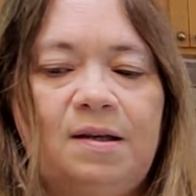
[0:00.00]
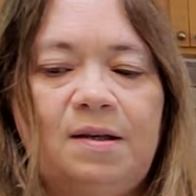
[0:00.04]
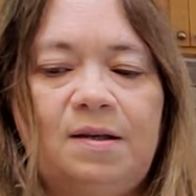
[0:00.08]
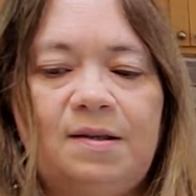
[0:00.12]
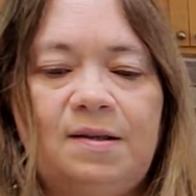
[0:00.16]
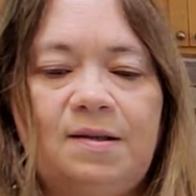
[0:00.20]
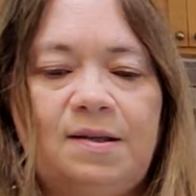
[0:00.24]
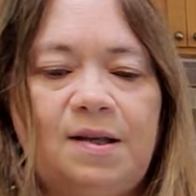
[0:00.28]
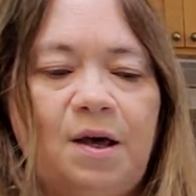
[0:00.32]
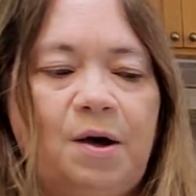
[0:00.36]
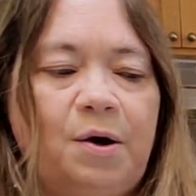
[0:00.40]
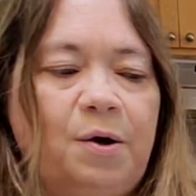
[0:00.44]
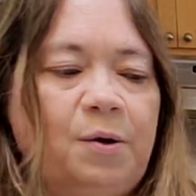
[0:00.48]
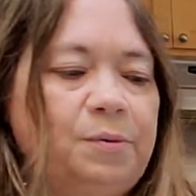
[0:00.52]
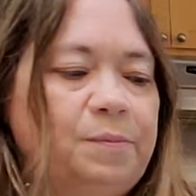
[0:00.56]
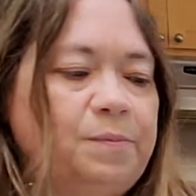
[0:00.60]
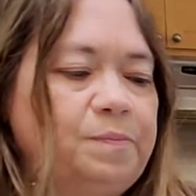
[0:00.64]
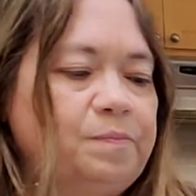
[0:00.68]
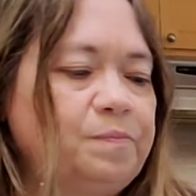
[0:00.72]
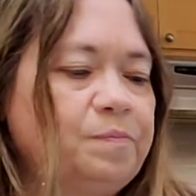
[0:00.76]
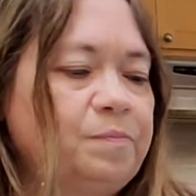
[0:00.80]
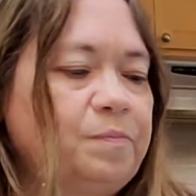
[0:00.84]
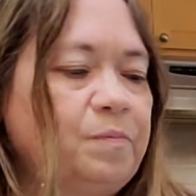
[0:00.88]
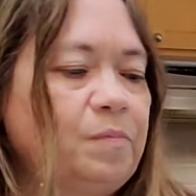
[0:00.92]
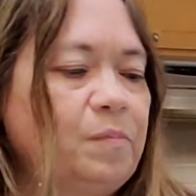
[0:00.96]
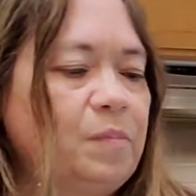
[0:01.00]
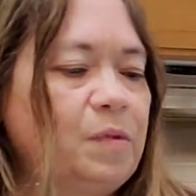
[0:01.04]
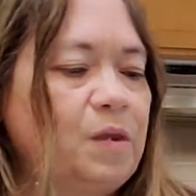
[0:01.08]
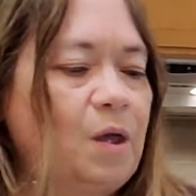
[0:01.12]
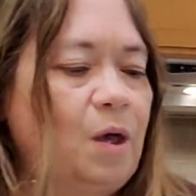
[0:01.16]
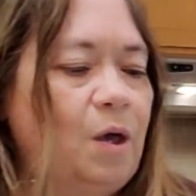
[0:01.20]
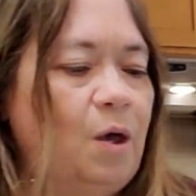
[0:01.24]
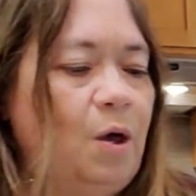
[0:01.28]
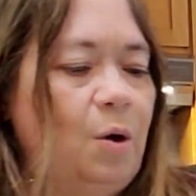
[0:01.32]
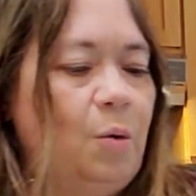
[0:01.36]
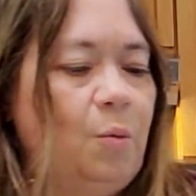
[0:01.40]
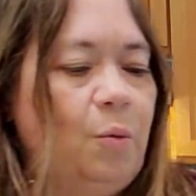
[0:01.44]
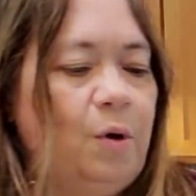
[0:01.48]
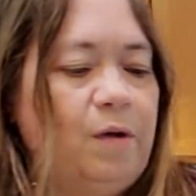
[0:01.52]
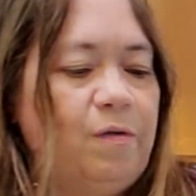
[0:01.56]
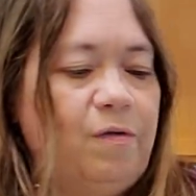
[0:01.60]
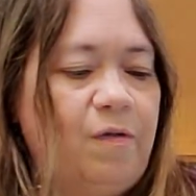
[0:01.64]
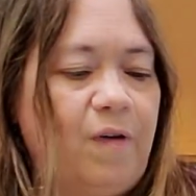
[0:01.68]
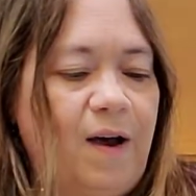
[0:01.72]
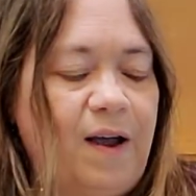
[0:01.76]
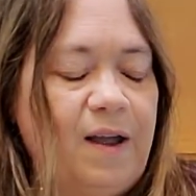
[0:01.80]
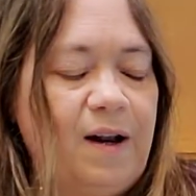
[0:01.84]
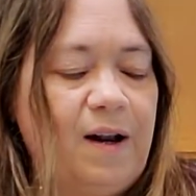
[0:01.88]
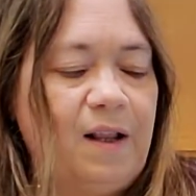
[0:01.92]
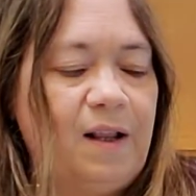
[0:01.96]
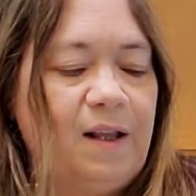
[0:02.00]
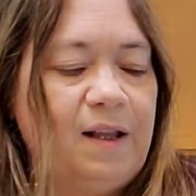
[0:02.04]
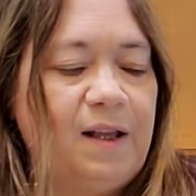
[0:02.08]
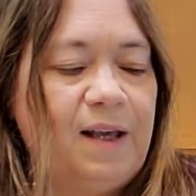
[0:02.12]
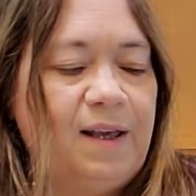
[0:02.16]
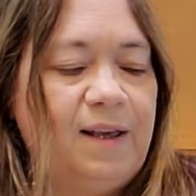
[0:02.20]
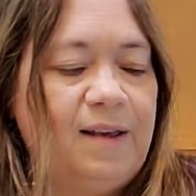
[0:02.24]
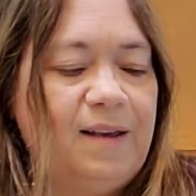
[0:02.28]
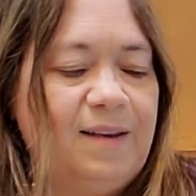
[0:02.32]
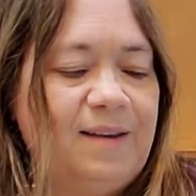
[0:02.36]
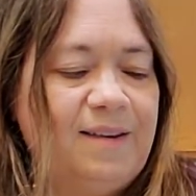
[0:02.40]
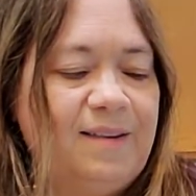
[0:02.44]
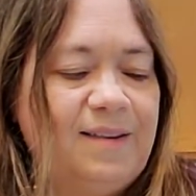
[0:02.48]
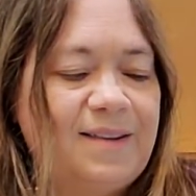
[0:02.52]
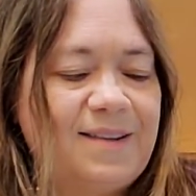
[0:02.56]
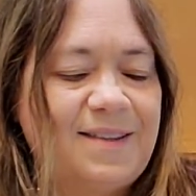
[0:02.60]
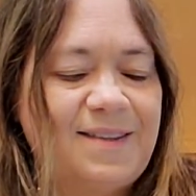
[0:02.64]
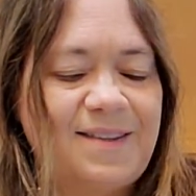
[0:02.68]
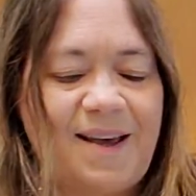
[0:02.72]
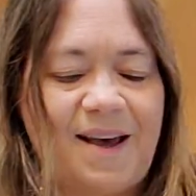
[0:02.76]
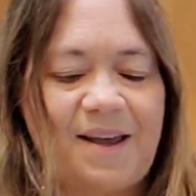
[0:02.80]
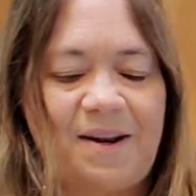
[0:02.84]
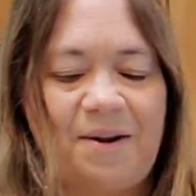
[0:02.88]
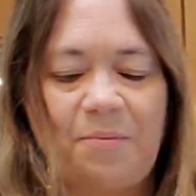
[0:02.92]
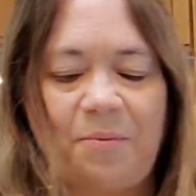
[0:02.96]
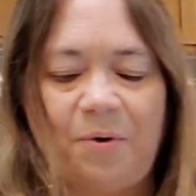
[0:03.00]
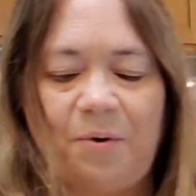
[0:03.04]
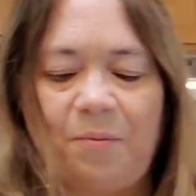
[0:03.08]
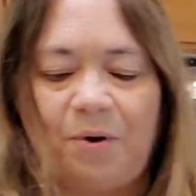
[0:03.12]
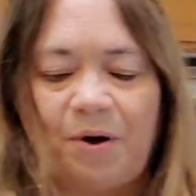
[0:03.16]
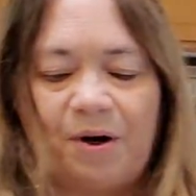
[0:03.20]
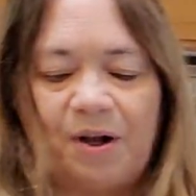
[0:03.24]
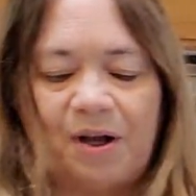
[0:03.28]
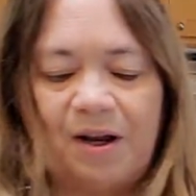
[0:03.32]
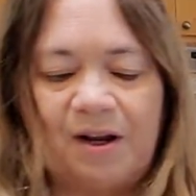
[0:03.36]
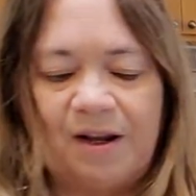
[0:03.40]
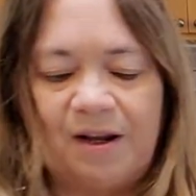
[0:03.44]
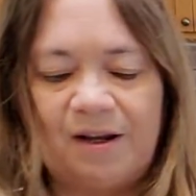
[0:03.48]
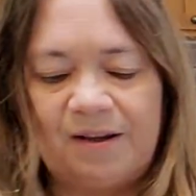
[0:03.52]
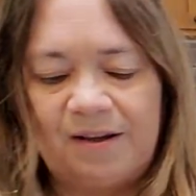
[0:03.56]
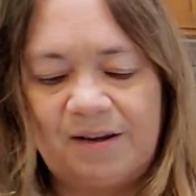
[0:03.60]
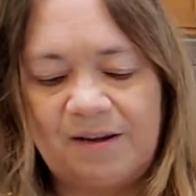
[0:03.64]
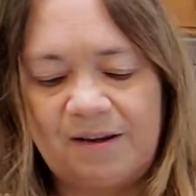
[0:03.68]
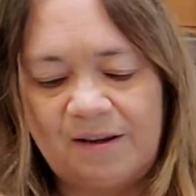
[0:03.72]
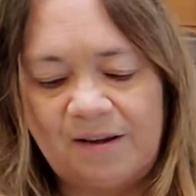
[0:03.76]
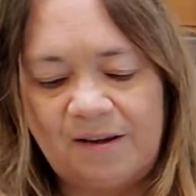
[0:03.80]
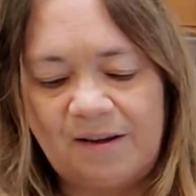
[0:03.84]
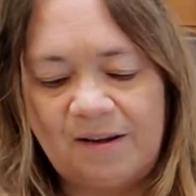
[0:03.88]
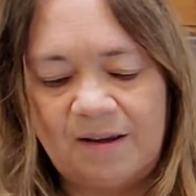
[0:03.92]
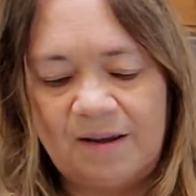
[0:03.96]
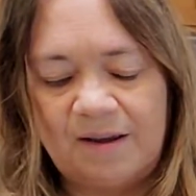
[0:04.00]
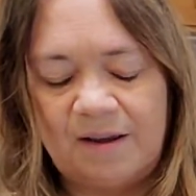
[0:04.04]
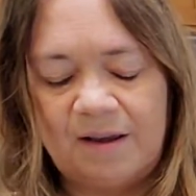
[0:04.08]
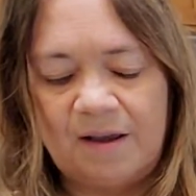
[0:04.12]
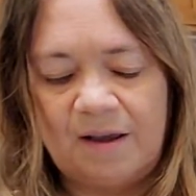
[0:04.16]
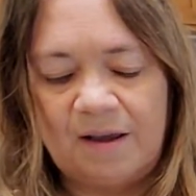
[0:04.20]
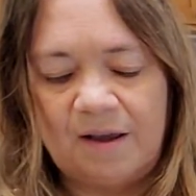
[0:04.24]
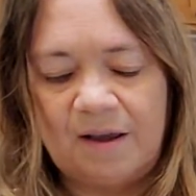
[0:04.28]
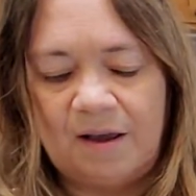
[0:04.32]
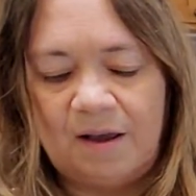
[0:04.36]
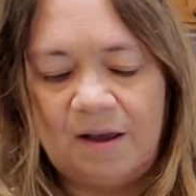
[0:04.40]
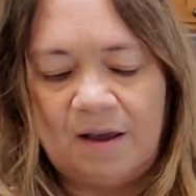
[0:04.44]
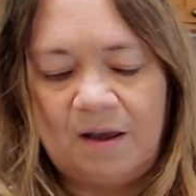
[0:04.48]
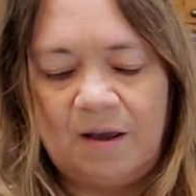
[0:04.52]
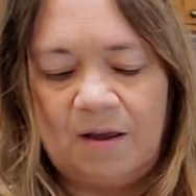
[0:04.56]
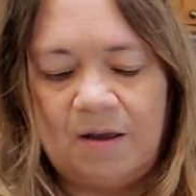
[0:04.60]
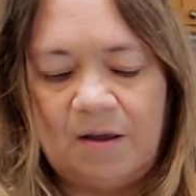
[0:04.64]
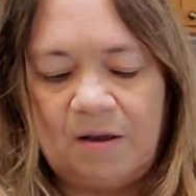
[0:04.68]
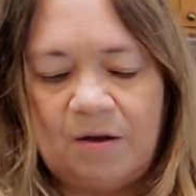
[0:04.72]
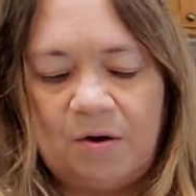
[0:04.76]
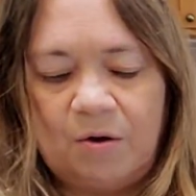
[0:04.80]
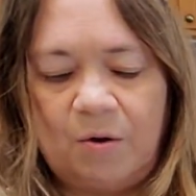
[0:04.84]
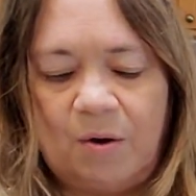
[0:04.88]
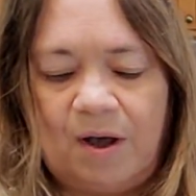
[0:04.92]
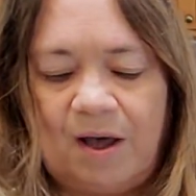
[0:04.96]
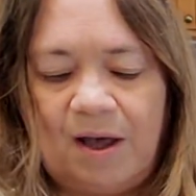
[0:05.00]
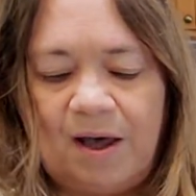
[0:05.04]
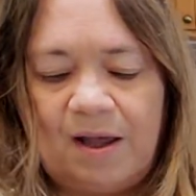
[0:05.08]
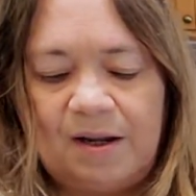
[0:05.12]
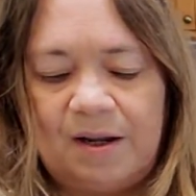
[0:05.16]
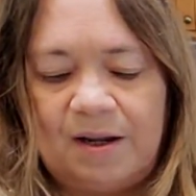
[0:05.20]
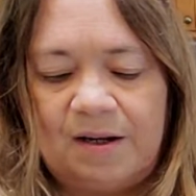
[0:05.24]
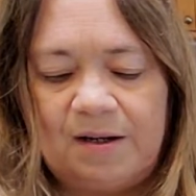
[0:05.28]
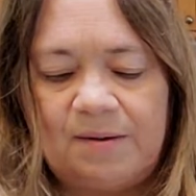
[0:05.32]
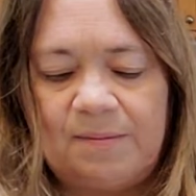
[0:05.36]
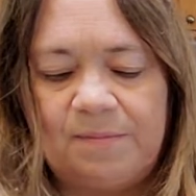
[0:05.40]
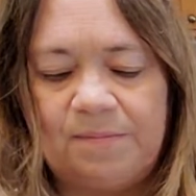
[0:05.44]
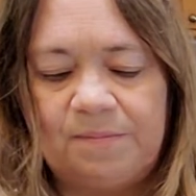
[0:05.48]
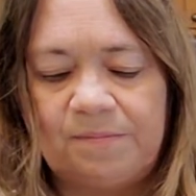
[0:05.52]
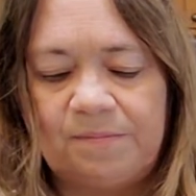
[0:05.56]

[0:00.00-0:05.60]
So we finally decided we were gonna go ahead and